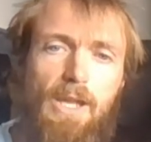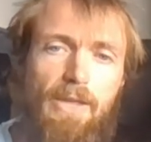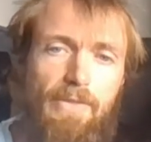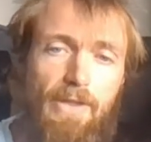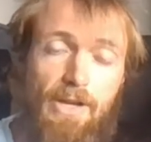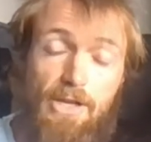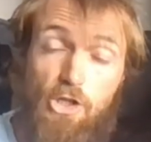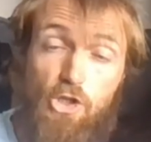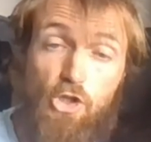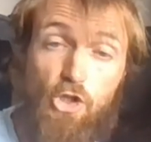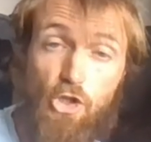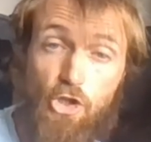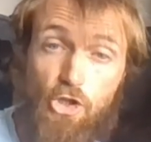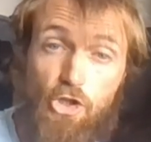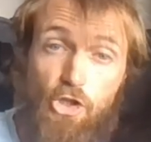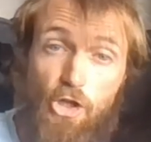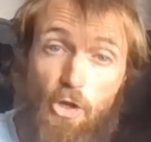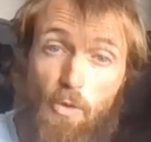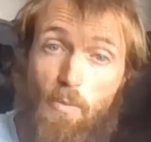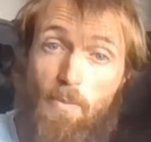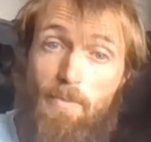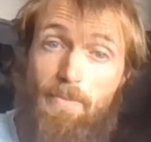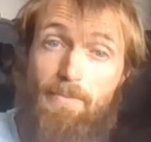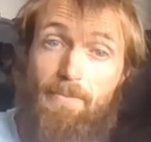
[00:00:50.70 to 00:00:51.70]
that it's just
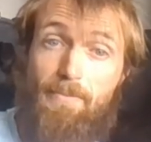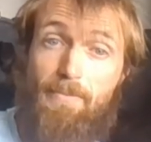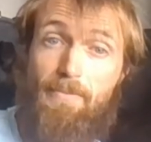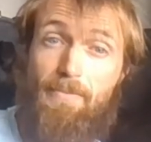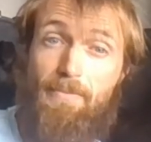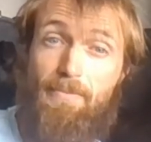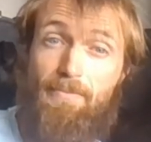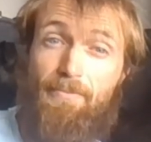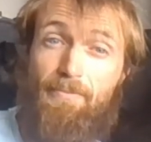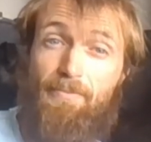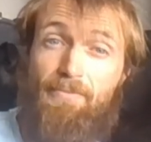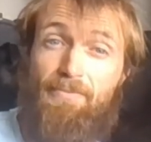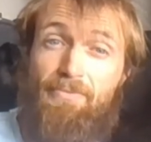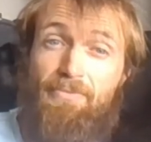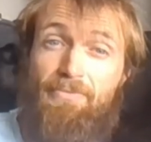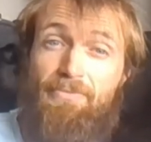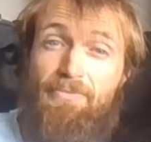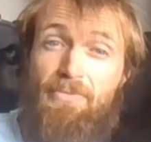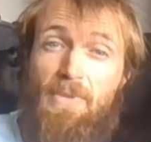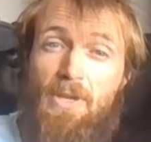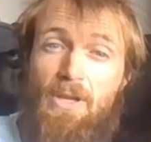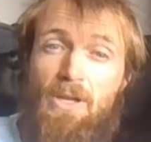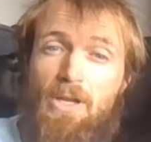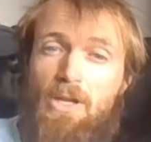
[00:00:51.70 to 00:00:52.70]
you.
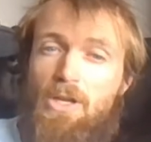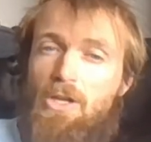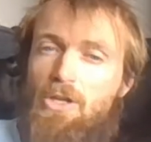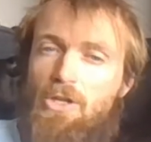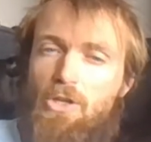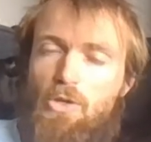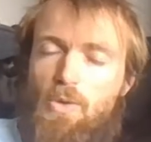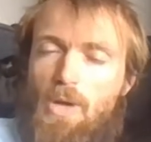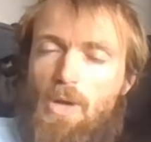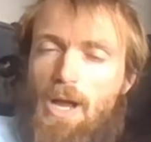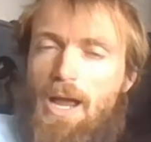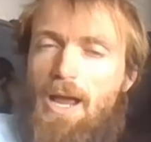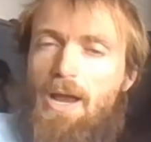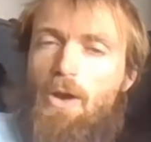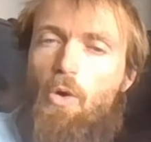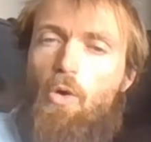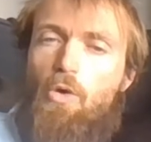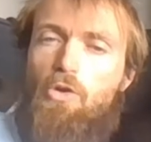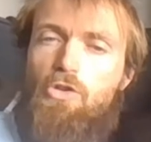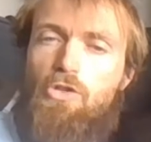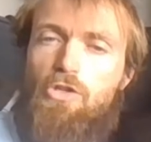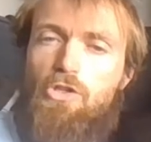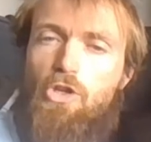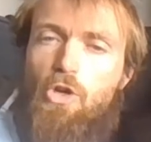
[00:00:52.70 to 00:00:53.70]
You
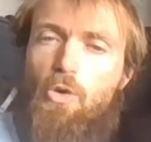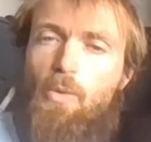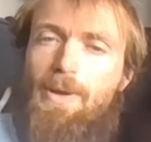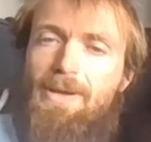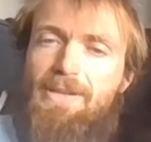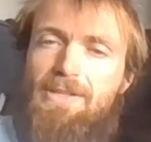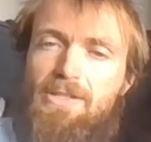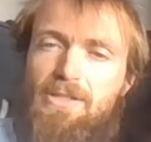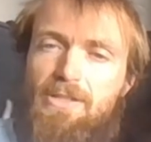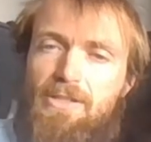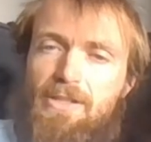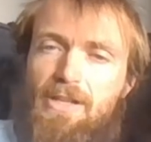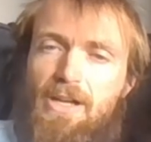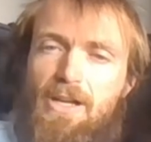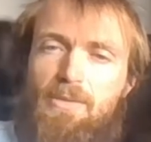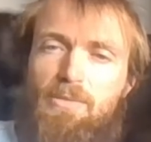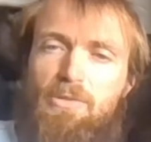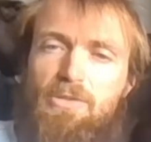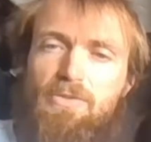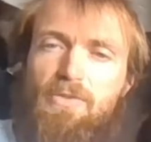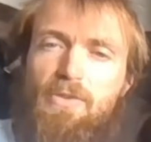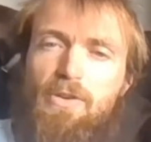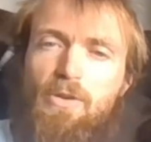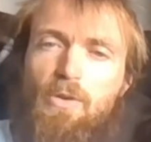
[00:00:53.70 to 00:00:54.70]
cannot just go into the
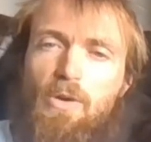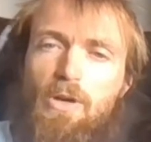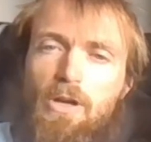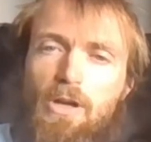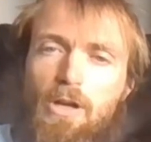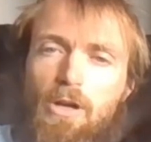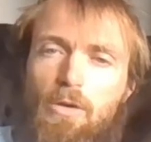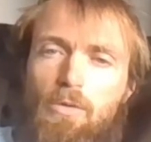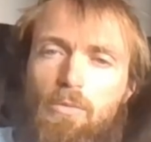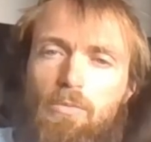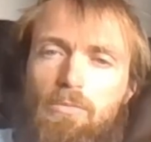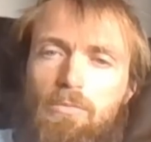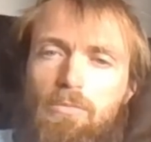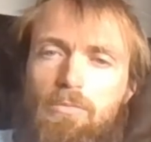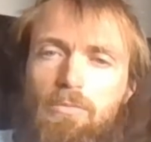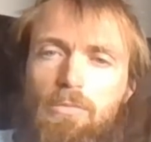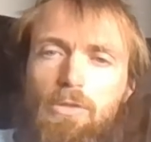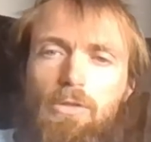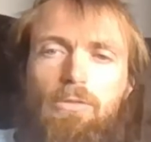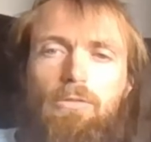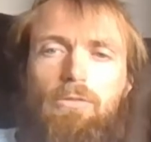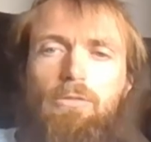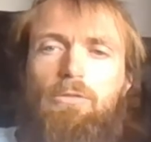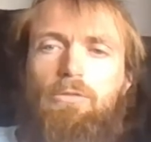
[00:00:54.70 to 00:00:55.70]
atmosphere and go,
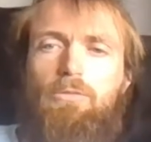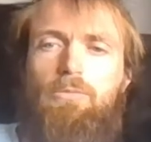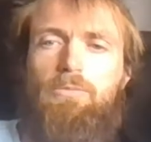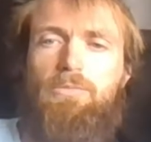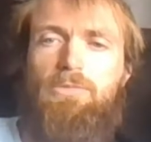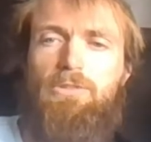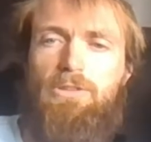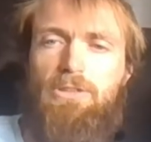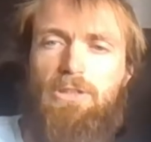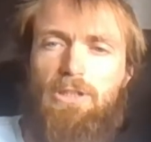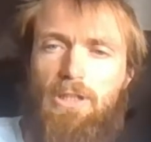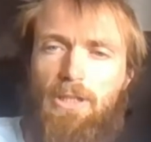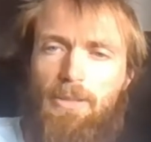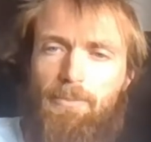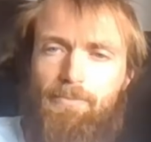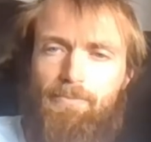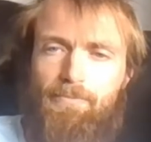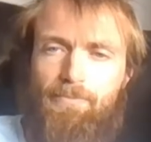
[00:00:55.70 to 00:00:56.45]
oh yeah,